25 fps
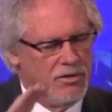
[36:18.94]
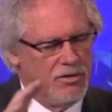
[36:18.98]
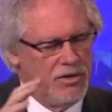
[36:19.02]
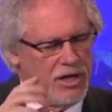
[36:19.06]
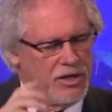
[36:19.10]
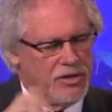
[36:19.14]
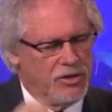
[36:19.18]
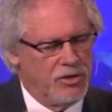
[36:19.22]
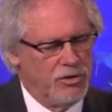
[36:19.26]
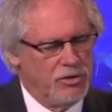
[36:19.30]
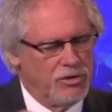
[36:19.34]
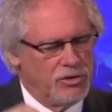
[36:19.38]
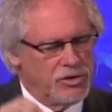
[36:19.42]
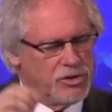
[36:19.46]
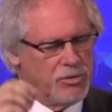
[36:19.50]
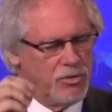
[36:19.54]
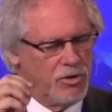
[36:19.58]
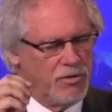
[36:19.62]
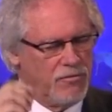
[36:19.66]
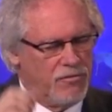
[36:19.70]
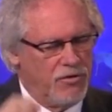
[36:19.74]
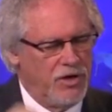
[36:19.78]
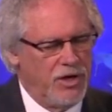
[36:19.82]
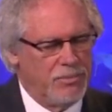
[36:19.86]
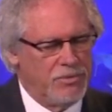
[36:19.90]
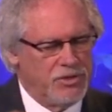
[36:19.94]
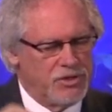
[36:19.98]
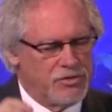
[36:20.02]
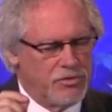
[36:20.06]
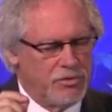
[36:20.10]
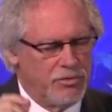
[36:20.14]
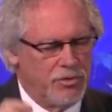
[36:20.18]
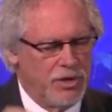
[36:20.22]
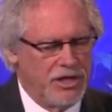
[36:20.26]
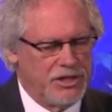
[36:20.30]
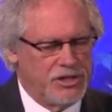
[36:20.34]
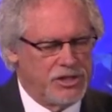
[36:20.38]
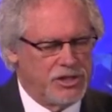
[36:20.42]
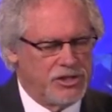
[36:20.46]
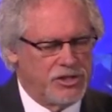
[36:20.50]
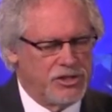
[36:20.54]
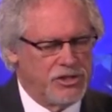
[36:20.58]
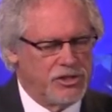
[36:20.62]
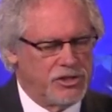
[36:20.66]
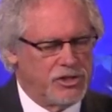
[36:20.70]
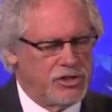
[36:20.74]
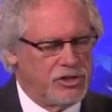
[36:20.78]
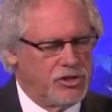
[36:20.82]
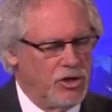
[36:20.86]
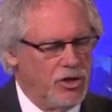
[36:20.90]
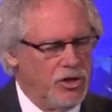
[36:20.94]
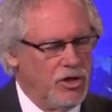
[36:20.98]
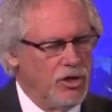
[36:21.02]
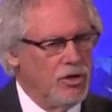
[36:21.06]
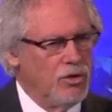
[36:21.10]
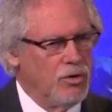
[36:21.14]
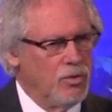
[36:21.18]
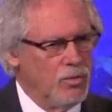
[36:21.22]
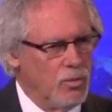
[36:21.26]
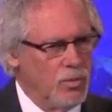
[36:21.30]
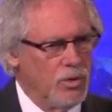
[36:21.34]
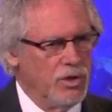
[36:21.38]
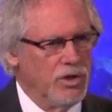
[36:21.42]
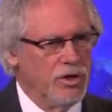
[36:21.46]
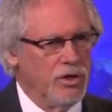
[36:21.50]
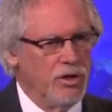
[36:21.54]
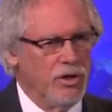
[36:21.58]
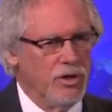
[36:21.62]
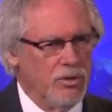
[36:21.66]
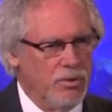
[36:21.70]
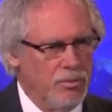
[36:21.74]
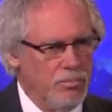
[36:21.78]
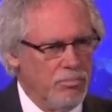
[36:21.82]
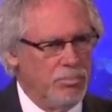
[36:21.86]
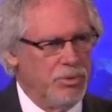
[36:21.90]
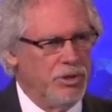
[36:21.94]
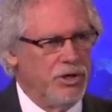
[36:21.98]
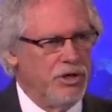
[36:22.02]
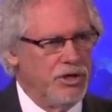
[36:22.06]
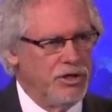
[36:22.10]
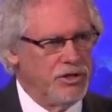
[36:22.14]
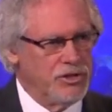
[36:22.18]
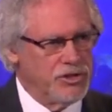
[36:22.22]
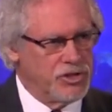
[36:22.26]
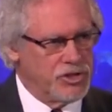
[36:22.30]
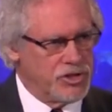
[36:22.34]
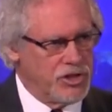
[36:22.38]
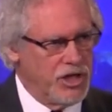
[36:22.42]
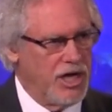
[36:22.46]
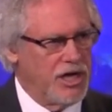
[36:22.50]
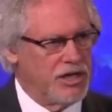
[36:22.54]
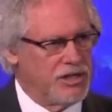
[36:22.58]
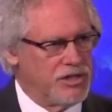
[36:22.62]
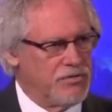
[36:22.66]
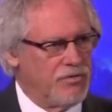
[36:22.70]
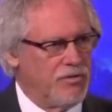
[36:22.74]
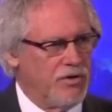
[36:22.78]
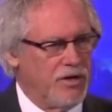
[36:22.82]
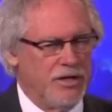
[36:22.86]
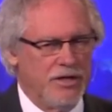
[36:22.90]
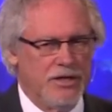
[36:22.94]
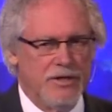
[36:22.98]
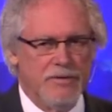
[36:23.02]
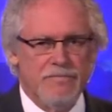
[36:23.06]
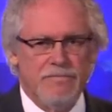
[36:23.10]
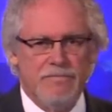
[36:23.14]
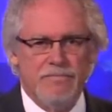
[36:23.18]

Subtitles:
that those who are famished for righteousness will be satisfied.